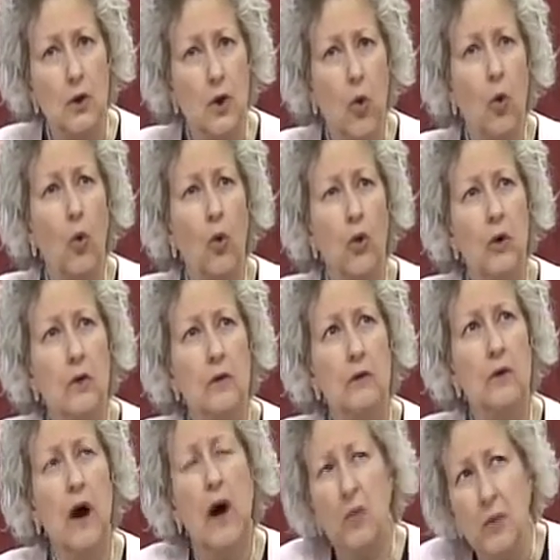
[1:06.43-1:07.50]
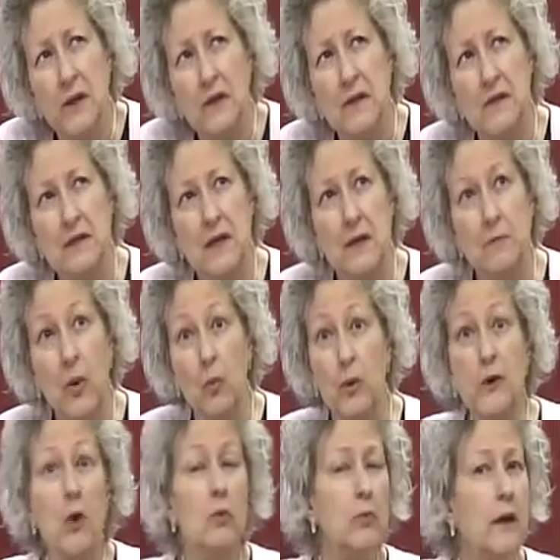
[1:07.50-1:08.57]
Or are we listening but we
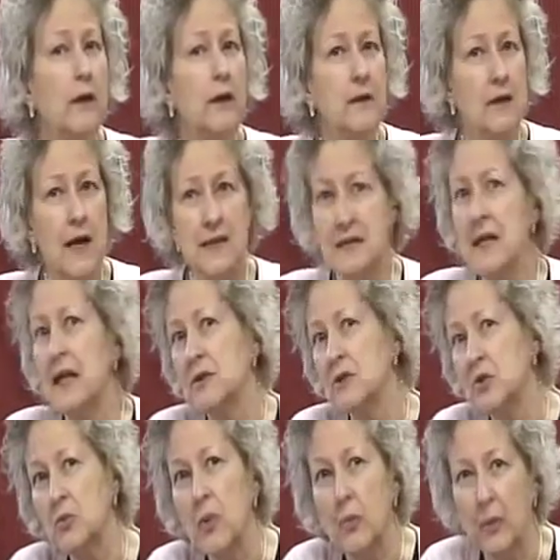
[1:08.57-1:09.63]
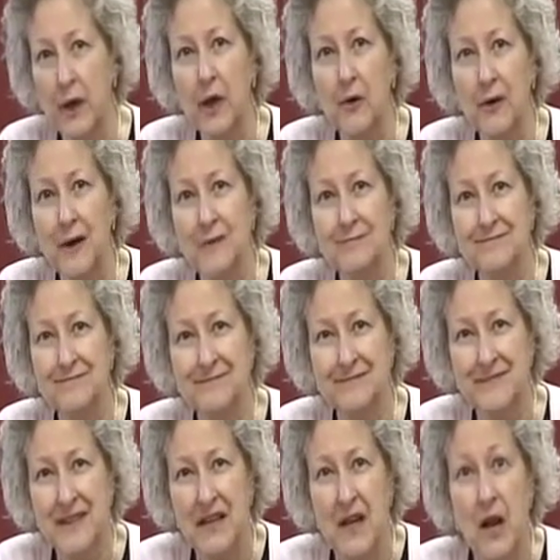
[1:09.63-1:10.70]
don't recognize the answer when we hear it?
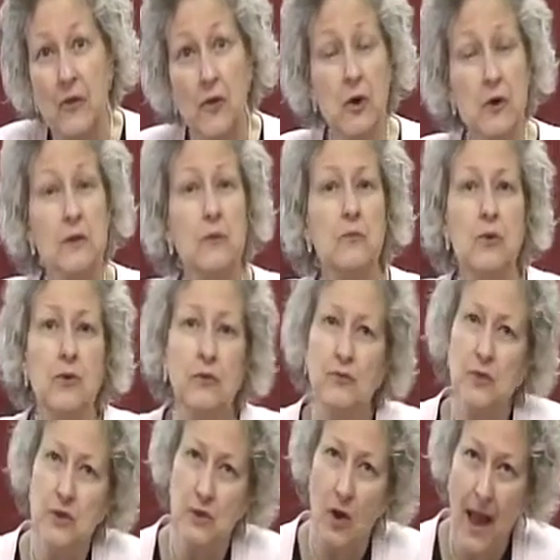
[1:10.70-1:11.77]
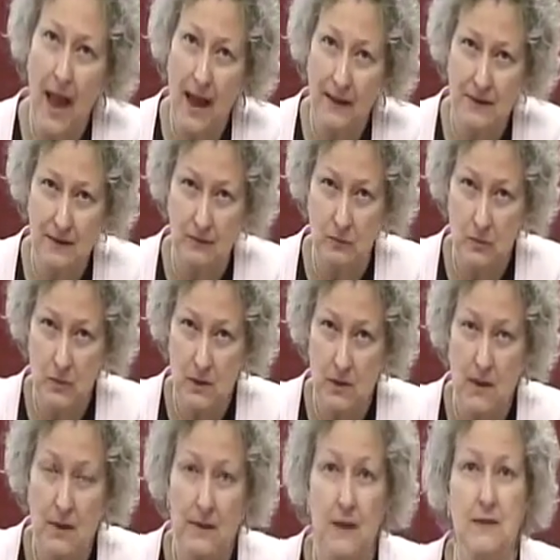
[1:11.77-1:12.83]
There are some universal axioms
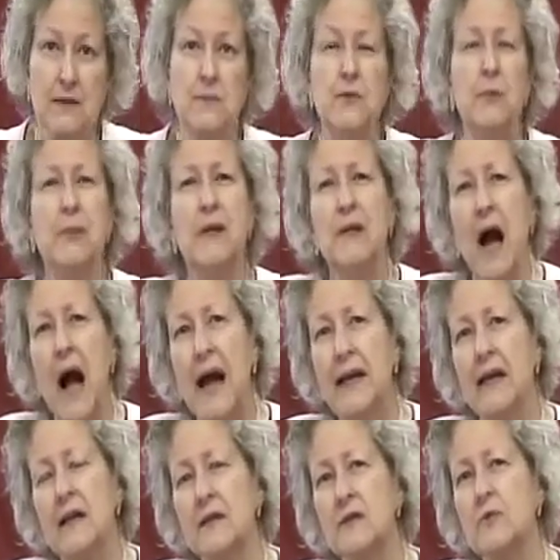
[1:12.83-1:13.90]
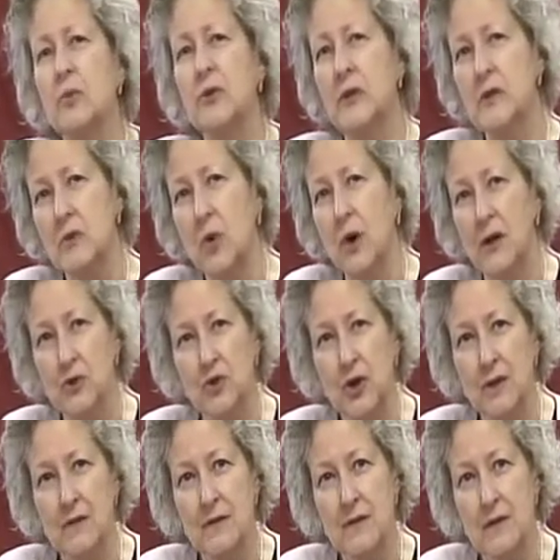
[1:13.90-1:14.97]
that seem to be guiding us with these
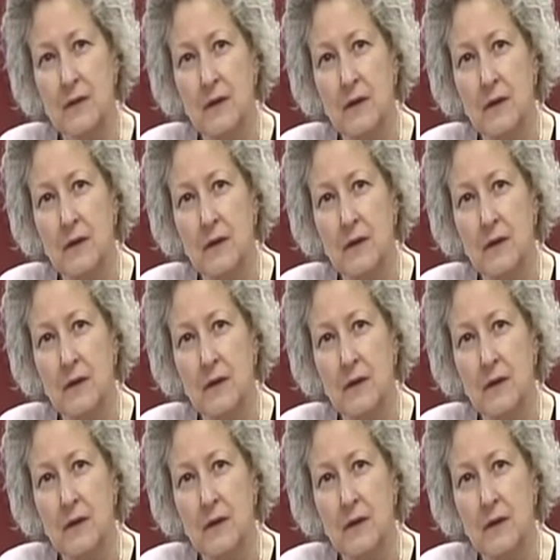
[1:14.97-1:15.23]
questions.